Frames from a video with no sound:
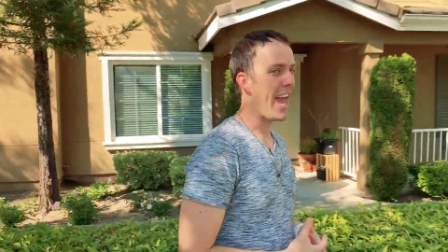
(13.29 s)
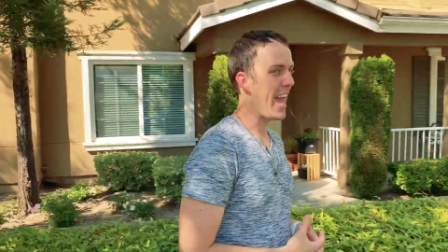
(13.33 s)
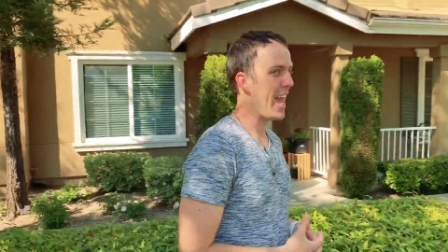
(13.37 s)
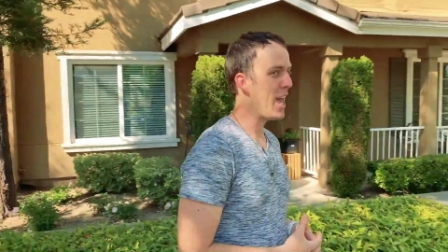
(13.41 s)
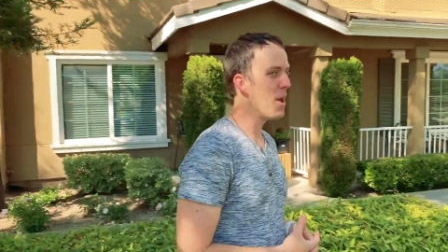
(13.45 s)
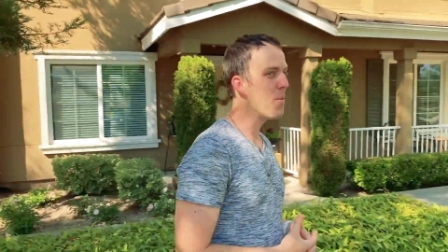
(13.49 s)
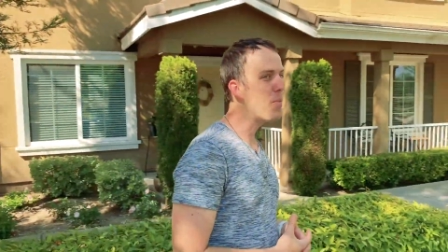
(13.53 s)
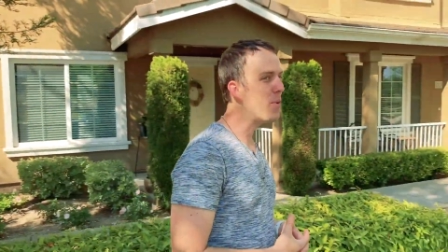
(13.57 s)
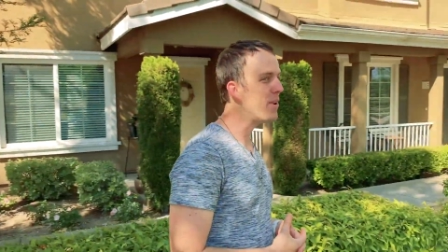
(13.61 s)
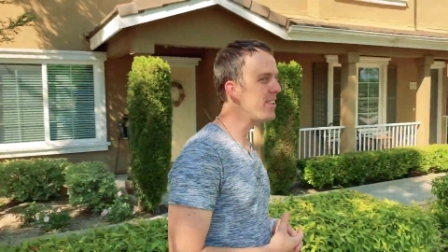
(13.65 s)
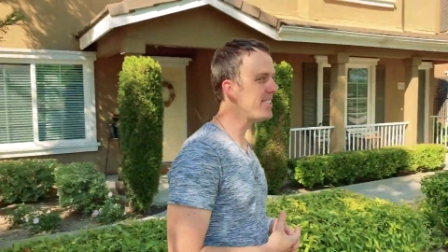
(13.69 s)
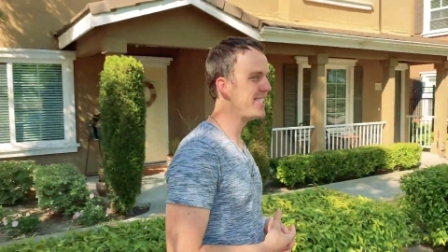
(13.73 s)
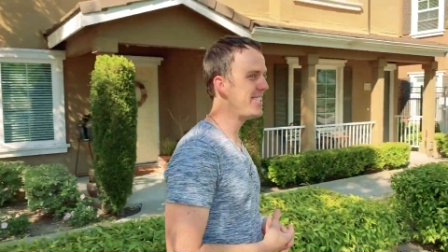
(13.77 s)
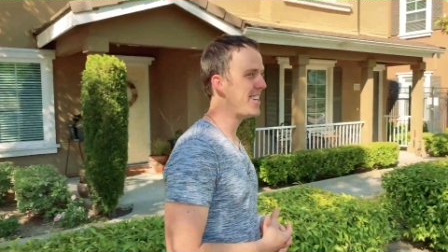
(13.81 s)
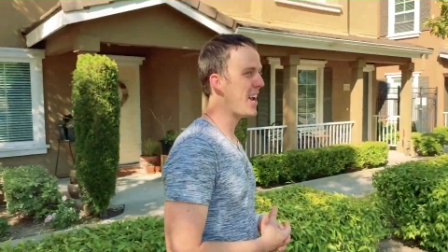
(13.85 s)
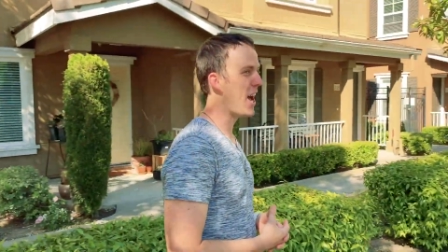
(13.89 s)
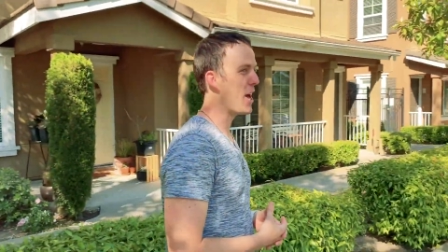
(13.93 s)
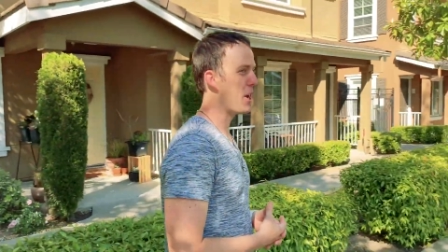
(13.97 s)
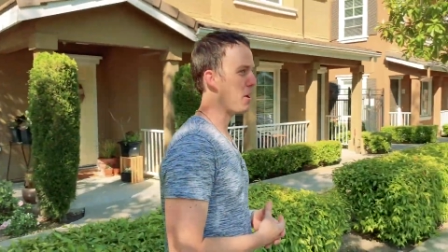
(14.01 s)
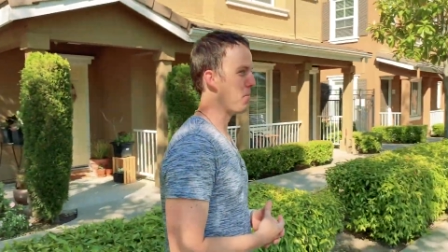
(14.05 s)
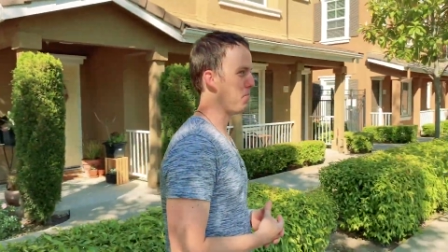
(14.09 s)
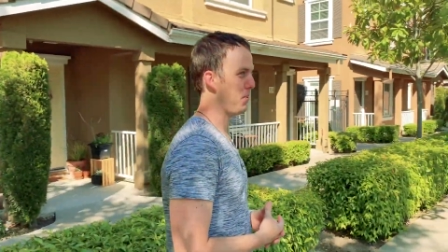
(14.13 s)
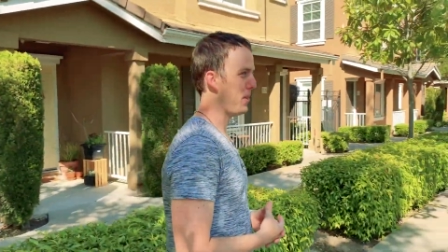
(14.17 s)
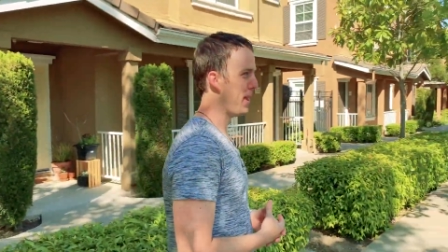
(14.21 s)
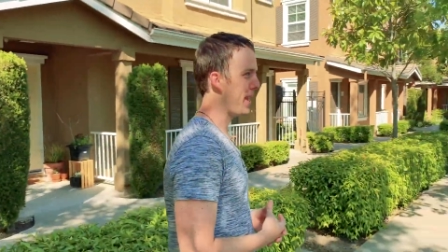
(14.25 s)
it was
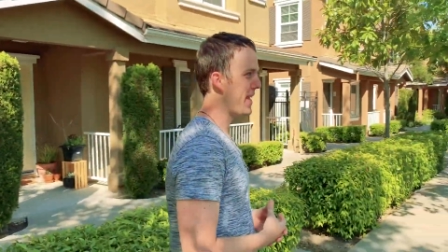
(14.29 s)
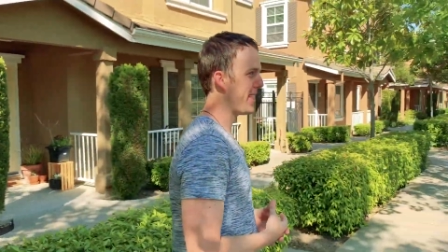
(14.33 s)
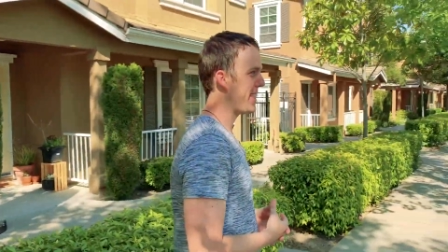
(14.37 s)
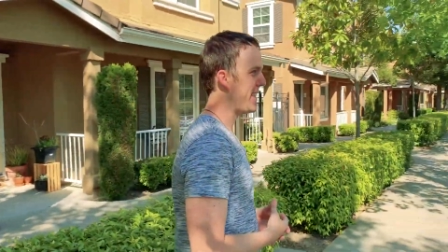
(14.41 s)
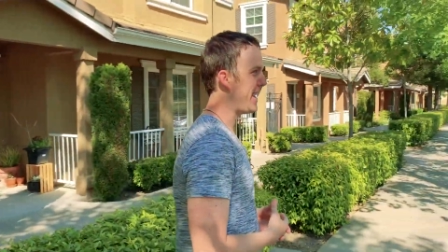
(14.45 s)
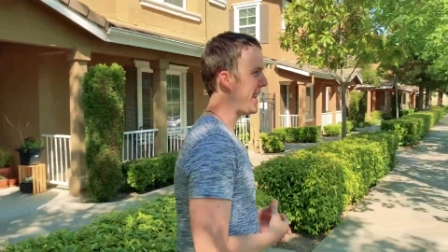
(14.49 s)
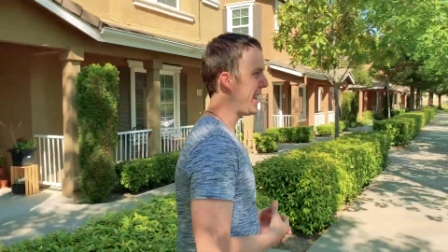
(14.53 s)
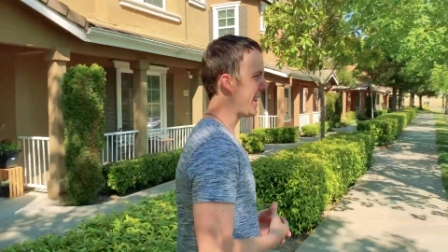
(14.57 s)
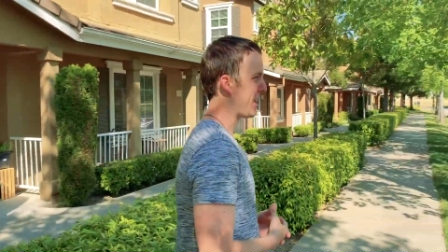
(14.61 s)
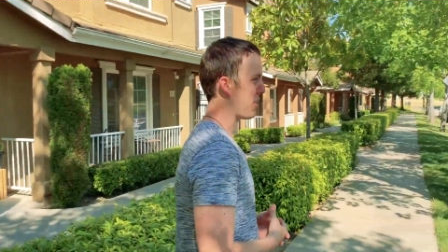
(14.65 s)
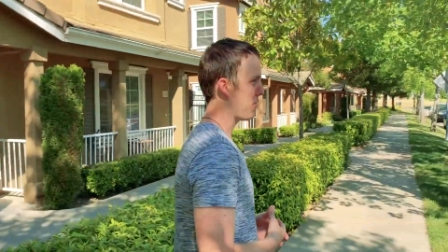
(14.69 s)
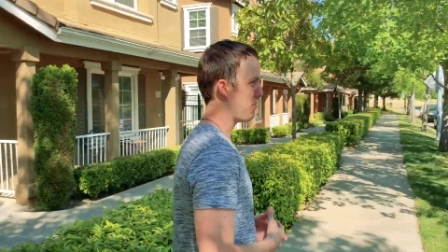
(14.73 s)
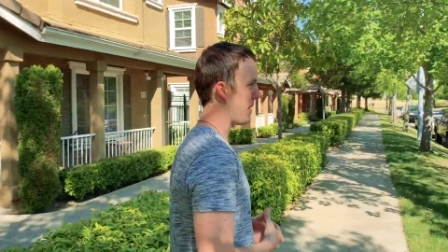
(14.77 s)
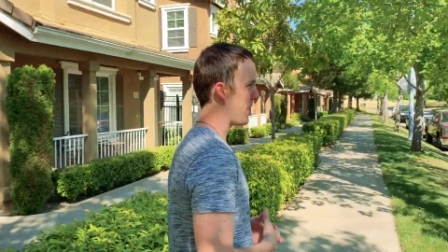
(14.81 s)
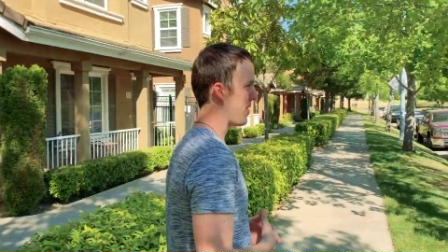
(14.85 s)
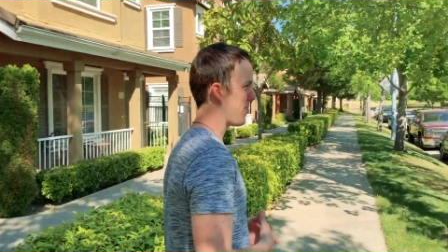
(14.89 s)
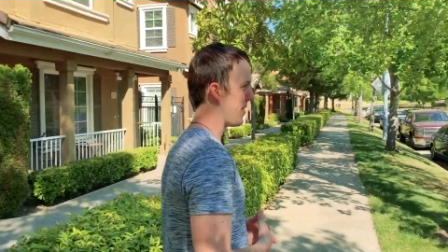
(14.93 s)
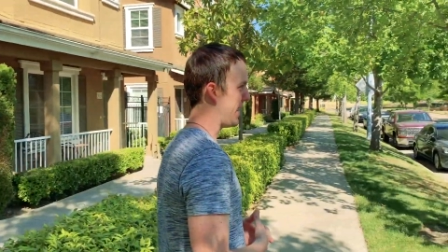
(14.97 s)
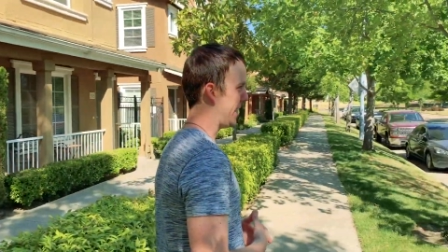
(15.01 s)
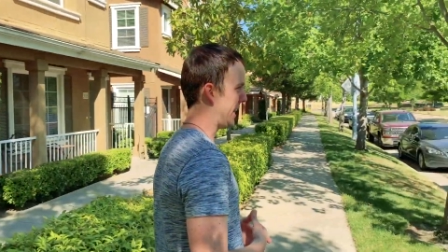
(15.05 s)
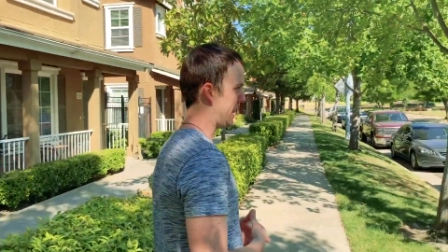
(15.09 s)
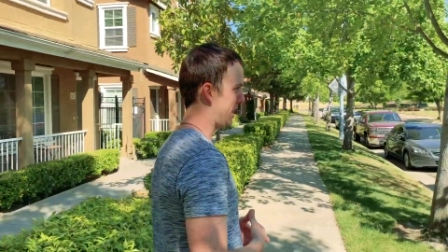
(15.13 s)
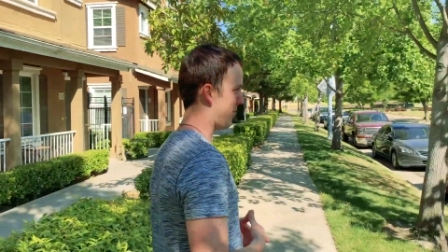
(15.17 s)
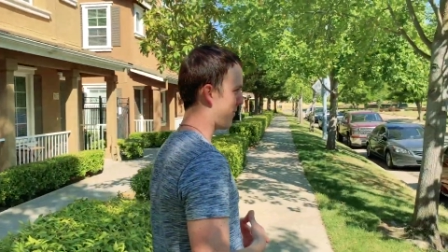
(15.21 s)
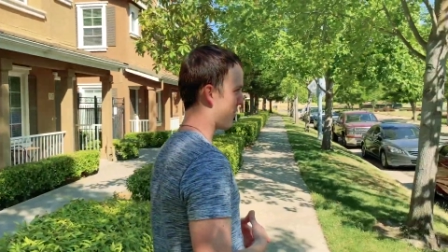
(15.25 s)
not a pleasant
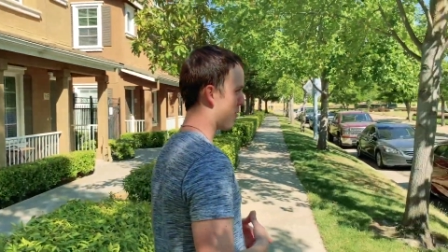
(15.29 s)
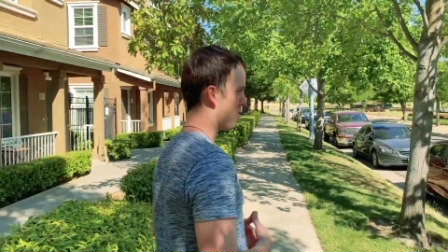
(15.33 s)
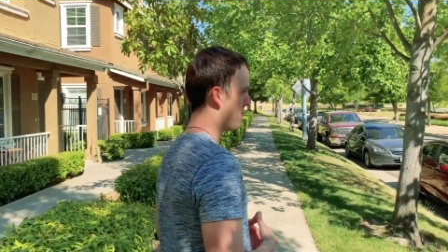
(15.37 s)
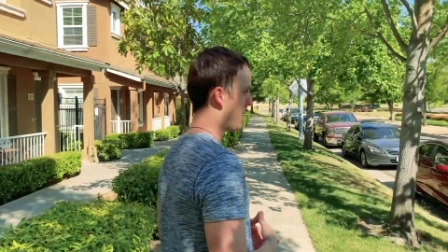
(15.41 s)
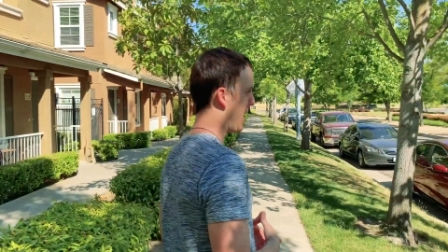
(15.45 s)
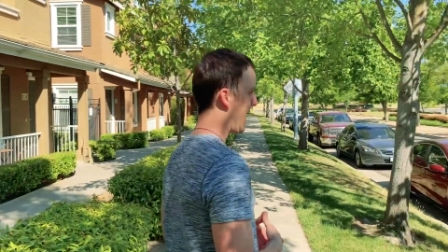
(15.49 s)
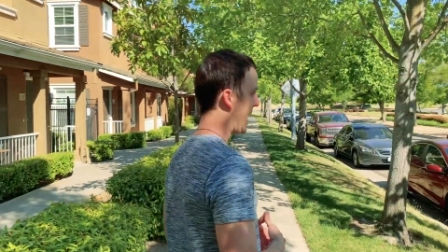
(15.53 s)
experience for